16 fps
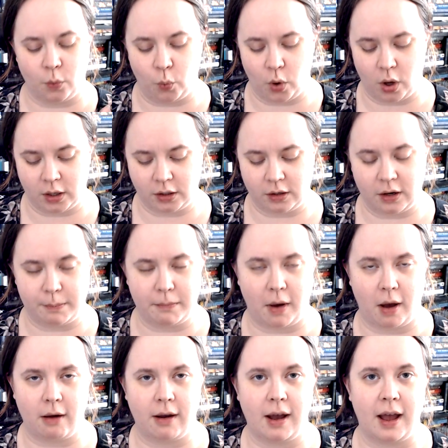one
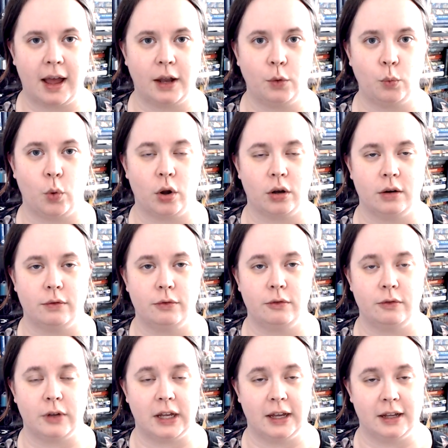manga and one
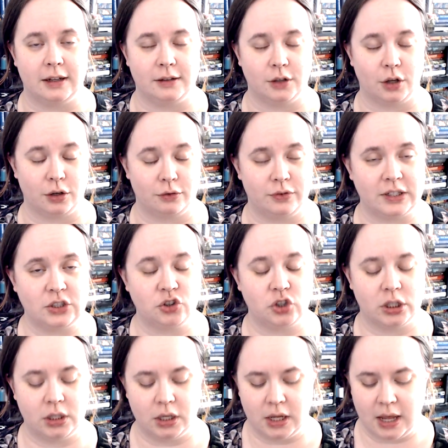
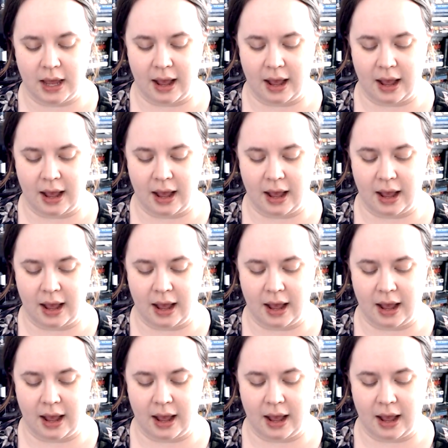non-fiction.